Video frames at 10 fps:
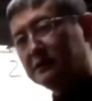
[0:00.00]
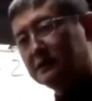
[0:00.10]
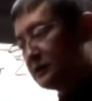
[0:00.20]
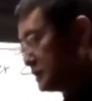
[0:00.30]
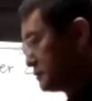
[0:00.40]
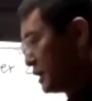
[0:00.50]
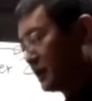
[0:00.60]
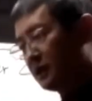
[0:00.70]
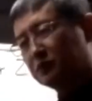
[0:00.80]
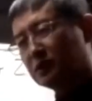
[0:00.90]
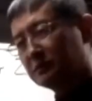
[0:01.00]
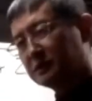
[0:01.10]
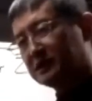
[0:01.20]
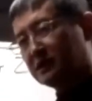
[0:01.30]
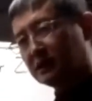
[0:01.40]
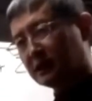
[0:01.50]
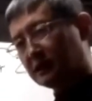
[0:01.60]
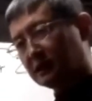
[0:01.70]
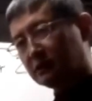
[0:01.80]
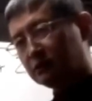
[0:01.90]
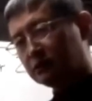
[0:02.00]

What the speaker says: says, mark up 20% on it and go